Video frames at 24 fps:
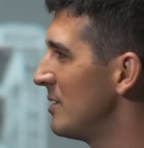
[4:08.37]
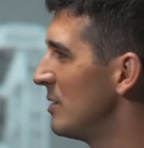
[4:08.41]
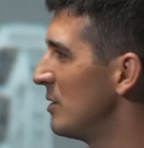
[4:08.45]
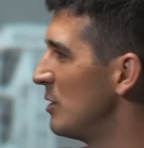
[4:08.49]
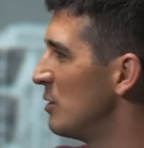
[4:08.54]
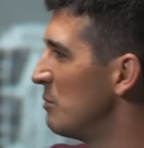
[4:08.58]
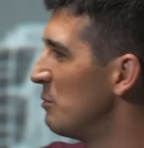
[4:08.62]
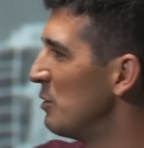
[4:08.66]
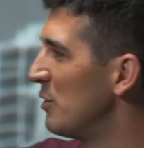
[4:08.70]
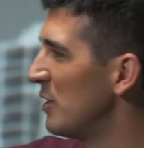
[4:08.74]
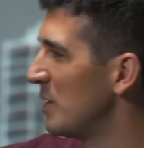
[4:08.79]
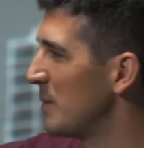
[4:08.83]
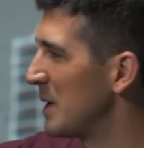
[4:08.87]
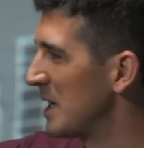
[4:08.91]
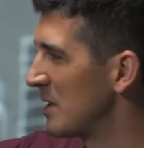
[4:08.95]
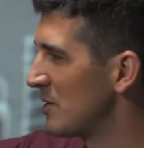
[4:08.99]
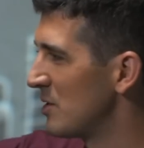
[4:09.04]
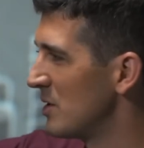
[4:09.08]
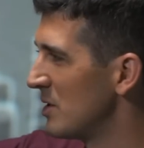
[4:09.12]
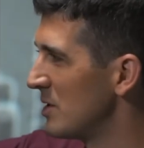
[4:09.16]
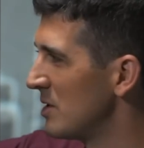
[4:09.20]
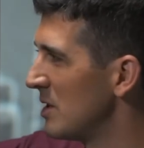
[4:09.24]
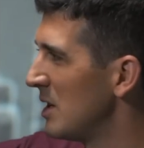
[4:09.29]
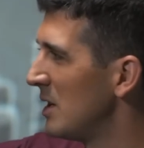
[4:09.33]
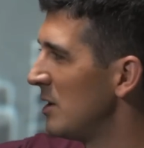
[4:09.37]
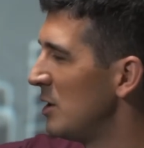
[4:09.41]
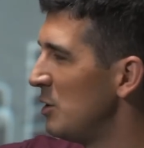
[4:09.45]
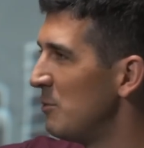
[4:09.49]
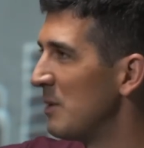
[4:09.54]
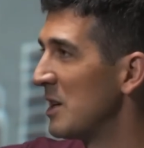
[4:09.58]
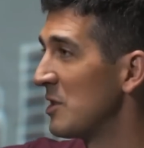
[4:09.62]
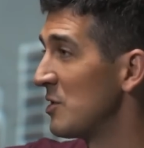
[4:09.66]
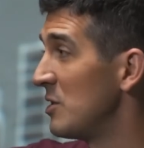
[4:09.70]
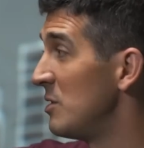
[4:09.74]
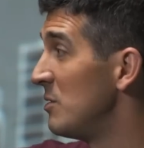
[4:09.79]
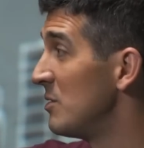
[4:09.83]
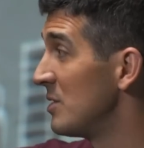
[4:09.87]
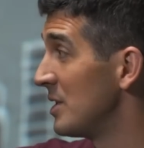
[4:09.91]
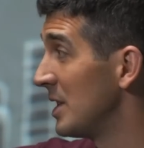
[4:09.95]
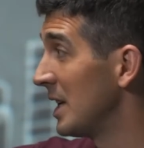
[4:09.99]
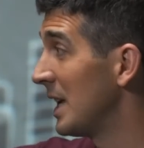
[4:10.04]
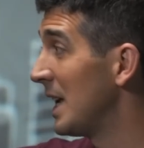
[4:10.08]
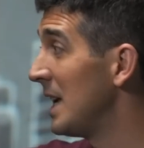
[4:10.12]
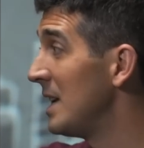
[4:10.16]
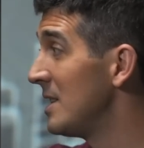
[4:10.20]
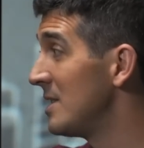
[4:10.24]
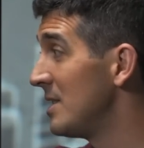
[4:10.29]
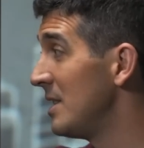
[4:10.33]
You're moving messages, you mentioned using the
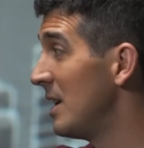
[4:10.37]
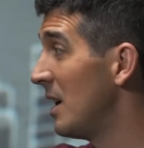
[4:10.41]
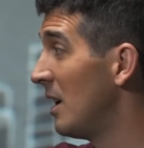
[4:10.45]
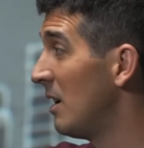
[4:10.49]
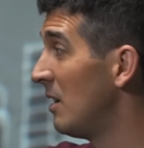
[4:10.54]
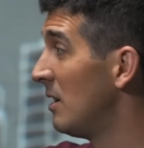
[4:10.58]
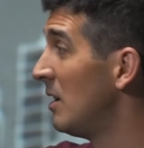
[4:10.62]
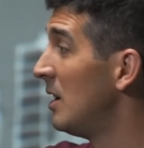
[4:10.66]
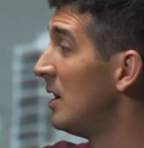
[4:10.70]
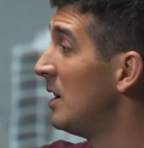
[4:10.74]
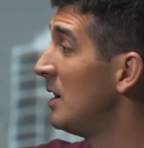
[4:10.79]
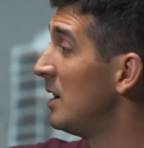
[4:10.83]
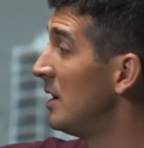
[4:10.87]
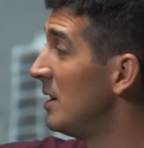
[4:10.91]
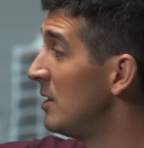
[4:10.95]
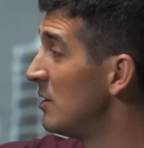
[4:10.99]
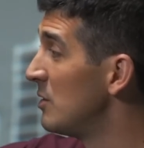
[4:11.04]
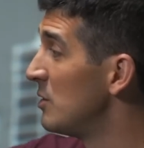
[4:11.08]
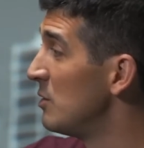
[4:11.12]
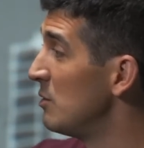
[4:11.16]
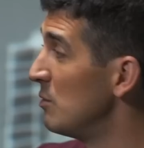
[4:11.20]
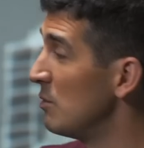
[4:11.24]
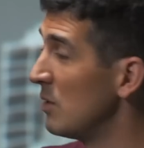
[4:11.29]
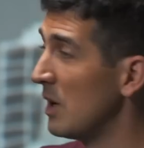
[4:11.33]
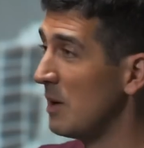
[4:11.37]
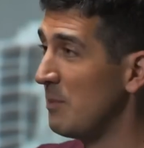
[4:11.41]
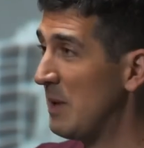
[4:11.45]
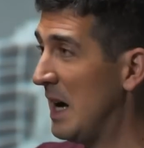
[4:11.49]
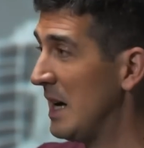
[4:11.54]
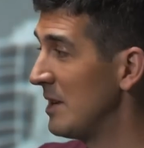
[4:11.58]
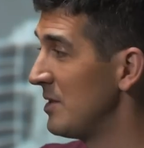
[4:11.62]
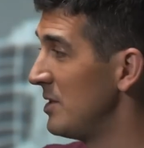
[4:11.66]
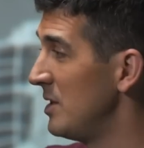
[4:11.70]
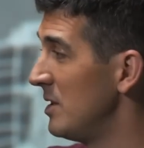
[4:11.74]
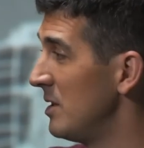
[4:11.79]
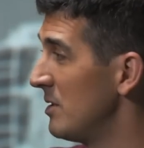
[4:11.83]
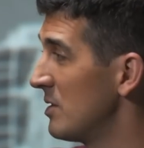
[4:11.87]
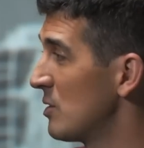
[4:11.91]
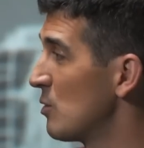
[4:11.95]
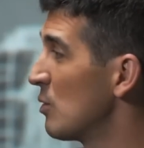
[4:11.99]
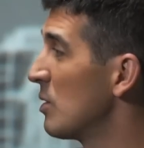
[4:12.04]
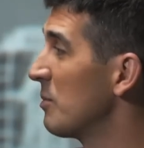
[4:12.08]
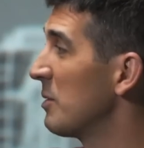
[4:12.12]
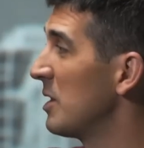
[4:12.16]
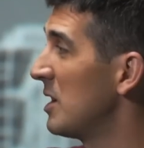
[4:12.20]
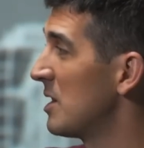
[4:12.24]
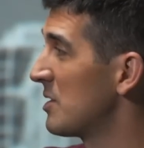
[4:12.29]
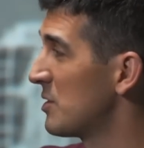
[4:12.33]
KCL into Apache
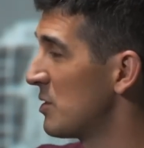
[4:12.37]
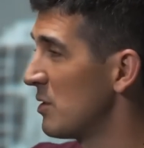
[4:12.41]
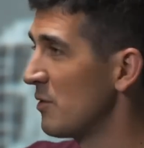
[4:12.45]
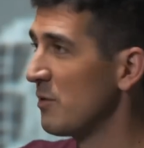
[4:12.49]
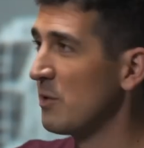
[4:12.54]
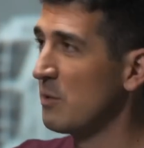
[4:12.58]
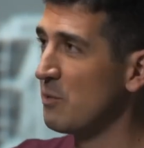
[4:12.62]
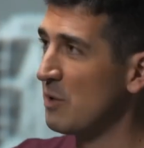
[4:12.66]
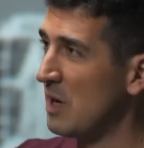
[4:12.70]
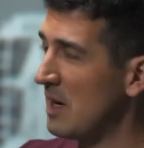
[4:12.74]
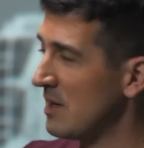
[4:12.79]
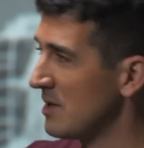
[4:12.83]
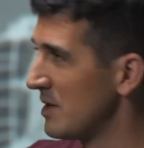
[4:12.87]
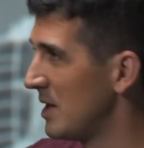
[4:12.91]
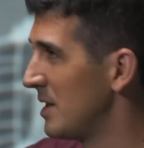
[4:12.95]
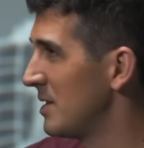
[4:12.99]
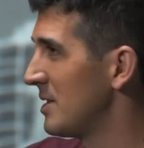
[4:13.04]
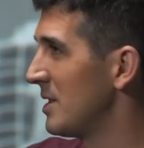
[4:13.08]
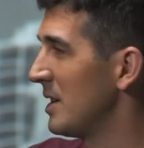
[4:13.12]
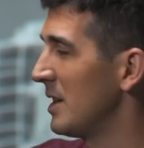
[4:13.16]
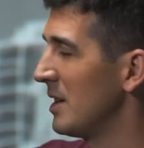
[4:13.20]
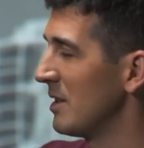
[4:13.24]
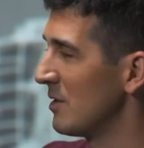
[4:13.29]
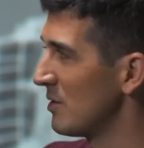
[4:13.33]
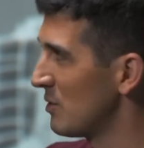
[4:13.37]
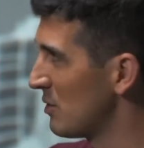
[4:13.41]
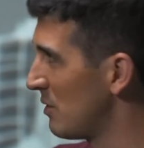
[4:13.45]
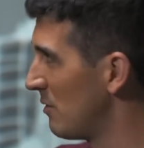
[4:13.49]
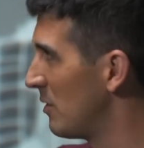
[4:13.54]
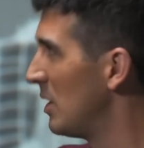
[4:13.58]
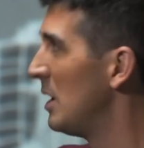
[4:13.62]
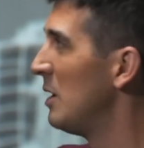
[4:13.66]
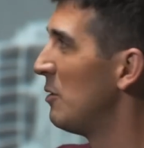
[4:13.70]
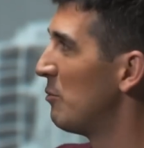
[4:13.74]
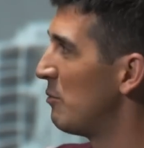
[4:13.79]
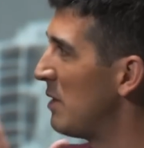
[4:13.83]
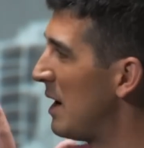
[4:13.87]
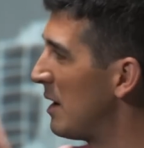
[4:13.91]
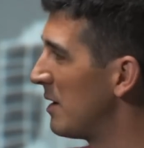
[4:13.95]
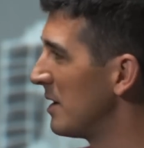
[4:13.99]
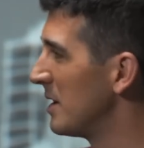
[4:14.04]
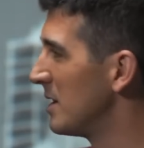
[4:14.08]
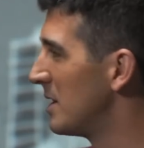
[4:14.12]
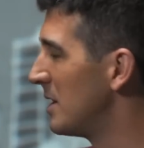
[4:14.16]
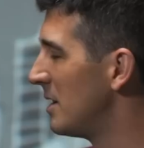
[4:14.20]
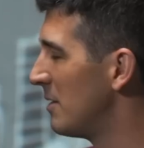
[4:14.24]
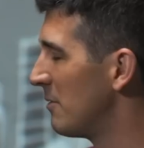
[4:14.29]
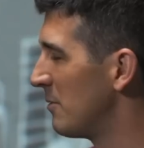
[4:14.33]
Storm Cluster for processing and sort of
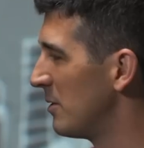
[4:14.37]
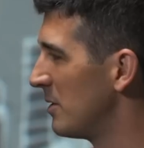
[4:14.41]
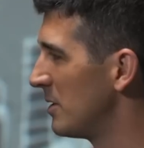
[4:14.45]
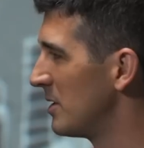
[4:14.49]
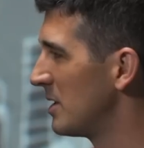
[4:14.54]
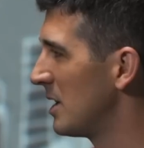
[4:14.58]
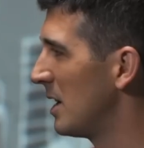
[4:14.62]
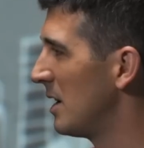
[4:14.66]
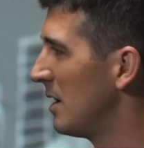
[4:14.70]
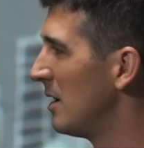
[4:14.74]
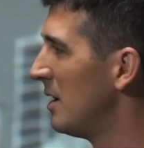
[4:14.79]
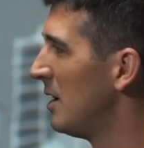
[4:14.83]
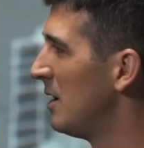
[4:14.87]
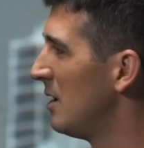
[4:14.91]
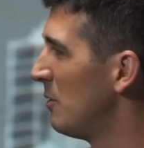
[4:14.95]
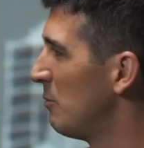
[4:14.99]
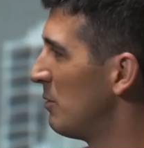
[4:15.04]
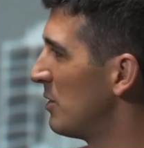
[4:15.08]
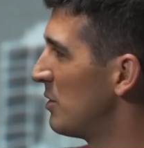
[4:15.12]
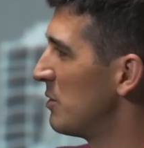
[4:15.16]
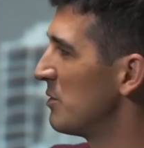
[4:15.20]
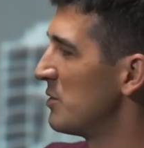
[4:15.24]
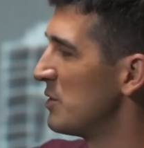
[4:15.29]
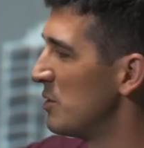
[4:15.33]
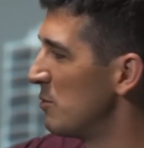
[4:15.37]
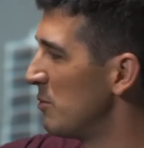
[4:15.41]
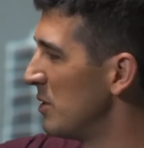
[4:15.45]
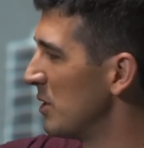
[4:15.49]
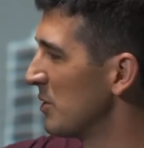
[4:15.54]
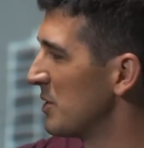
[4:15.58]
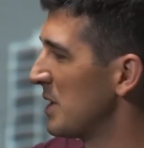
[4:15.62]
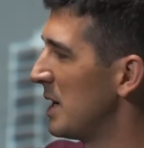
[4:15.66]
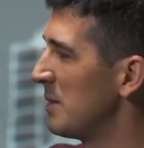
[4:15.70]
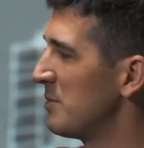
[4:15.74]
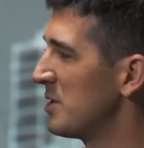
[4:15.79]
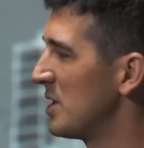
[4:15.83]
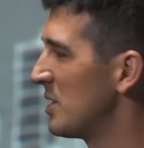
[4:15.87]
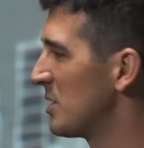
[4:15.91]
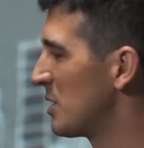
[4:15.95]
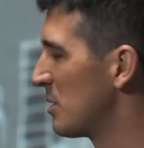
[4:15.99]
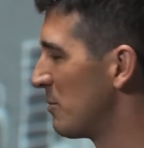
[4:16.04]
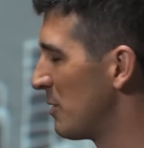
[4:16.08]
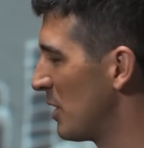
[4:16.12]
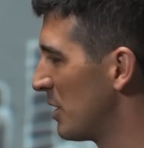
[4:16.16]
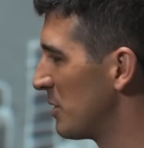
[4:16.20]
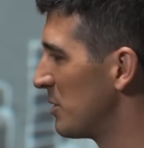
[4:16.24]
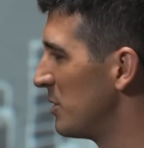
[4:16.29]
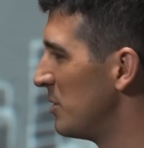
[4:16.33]
routing to different, uh, whether it's your real-time
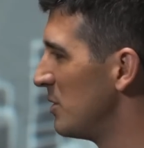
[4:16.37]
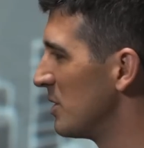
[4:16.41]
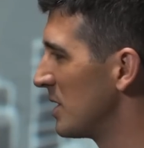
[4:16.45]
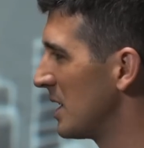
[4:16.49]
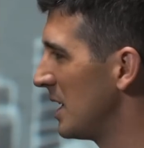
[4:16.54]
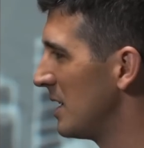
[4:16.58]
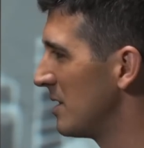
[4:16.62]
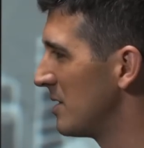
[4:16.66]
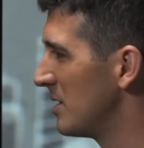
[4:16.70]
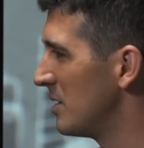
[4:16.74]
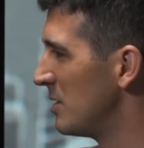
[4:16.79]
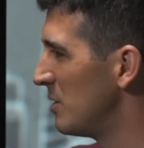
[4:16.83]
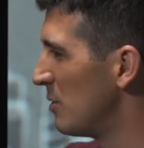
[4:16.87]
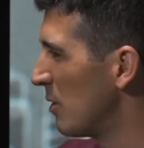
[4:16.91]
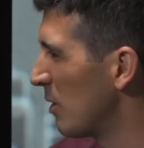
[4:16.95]
system or other use cases.